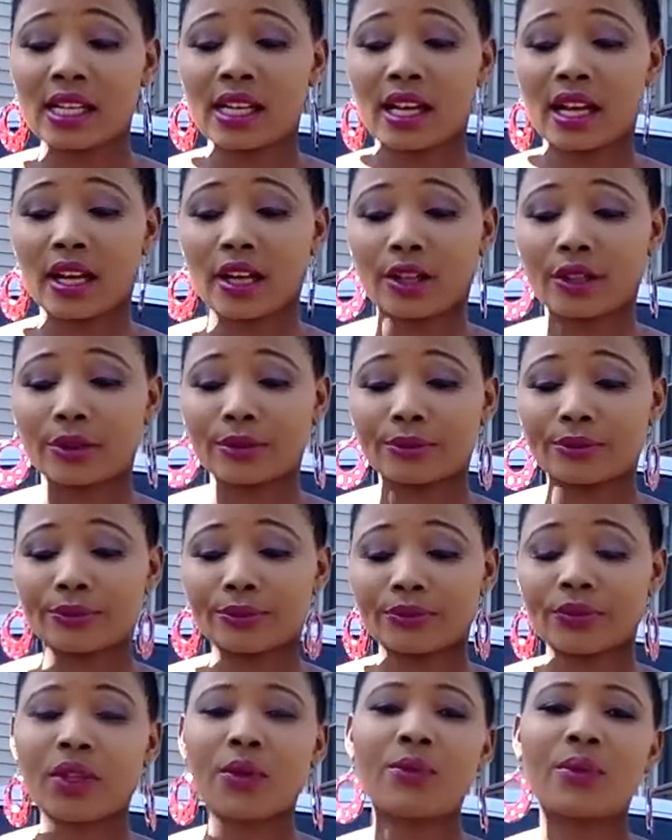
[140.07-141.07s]
Um,
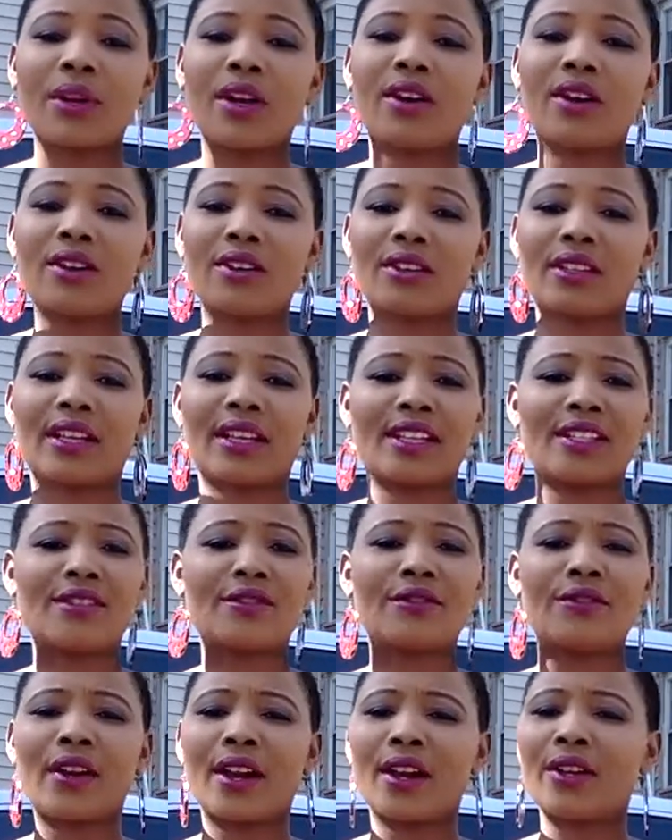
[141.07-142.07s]
we all know, like, if you
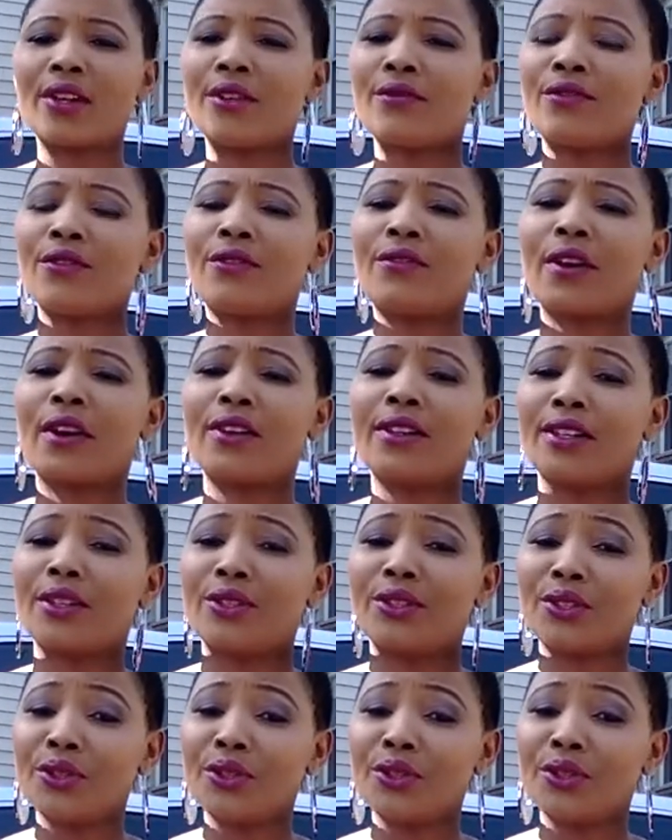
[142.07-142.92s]
follow the